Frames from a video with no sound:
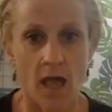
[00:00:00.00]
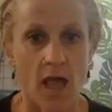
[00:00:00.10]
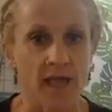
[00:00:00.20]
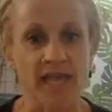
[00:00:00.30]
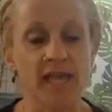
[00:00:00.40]

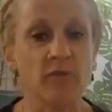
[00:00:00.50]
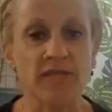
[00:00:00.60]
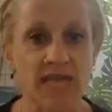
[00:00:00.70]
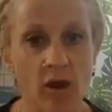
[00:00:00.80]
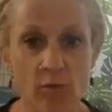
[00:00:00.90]
a kid with
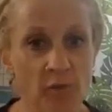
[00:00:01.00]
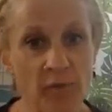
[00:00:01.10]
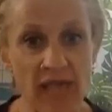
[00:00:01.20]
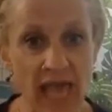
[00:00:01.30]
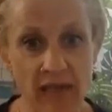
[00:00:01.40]
terrible
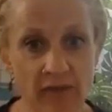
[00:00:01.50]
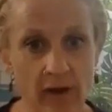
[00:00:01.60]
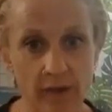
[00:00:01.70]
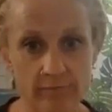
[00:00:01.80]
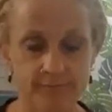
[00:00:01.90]

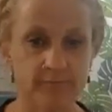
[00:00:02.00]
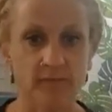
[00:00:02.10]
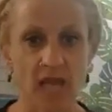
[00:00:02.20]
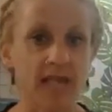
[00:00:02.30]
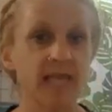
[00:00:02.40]
behavior,
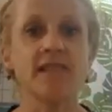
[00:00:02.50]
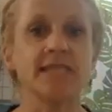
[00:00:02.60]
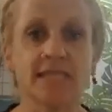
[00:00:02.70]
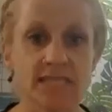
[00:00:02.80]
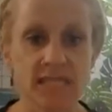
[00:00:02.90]
a kid
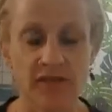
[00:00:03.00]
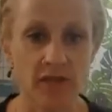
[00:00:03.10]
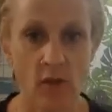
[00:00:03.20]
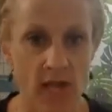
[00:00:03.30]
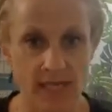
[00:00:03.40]
that doesn't
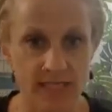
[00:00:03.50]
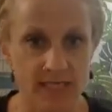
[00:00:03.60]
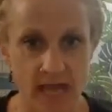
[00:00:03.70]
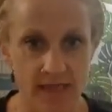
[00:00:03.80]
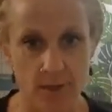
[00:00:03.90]
even know how to
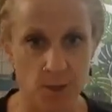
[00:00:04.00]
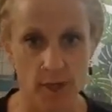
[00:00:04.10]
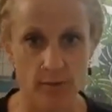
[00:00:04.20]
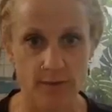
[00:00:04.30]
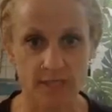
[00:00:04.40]
tie their
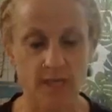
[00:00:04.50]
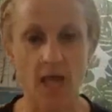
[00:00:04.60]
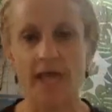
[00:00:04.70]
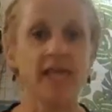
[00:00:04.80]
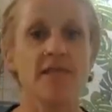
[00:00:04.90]
shoes,
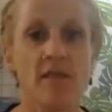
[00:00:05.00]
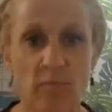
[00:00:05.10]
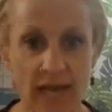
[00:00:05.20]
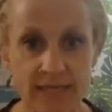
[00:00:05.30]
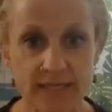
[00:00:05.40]
a kid that
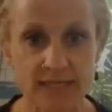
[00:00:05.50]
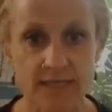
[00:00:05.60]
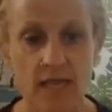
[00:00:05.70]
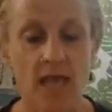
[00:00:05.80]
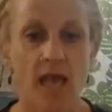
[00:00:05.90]
bites.
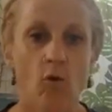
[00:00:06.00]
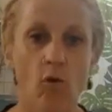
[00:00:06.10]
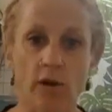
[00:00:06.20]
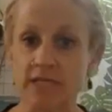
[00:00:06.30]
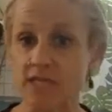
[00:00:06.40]

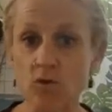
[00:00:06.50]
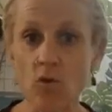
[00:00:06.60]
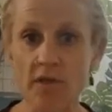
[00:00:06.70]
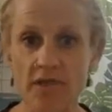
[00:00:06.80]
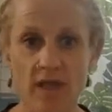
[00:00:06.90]
Or in
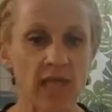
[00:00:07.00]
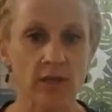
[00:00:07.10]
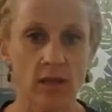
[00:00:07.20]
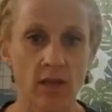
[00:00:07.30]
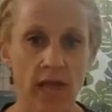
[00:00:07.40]
school, they may
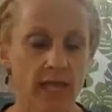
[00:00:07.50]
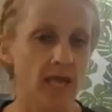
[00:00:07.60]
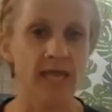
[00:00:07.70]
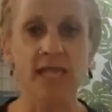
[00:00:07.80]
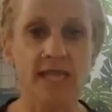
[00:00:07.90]
look like
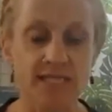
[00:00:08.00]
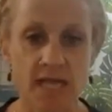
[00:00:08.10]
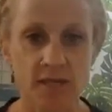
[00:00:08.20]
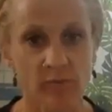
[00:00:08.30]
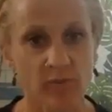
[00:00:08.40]
a kid that's
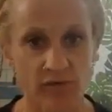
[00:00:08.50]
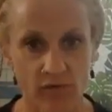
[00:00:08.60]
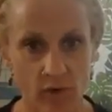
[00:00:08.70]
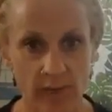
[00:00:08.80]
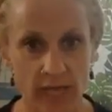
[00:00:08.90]

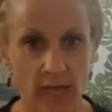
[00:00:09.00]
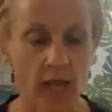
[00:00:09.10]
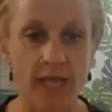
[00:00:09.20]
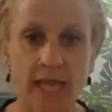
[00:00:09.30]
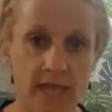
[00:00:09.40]
underperforming,
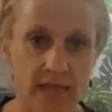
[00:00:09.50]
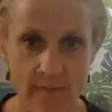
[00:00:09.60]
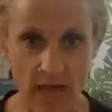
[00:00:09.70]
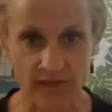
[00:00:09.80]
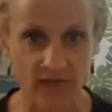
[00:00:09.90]
a kid that
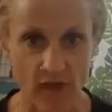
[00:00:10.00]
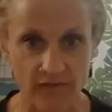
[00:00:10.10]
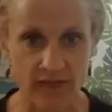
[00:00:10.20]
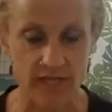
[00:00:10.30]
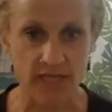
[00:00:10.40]
mouths
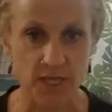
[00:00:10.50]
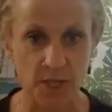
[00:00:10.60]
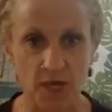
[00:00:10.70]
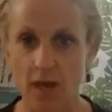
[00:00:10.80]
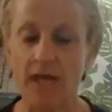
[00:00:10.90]
off to the
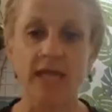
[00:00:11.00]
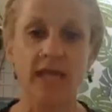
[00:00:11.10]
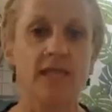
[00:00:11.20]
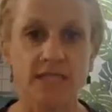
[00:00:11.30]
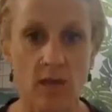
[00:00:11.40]
teacher, a
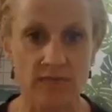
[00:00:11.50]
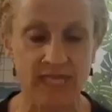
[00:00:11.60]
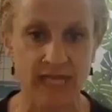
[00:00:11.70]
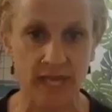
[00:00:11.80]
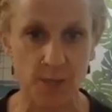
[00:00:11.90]
kid that's always
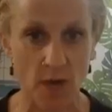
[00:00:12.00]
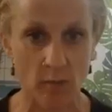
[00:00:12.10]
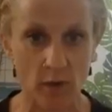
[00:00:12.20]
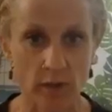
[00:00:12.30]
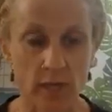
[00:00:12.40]
getting in
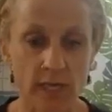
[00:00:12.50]
trouble.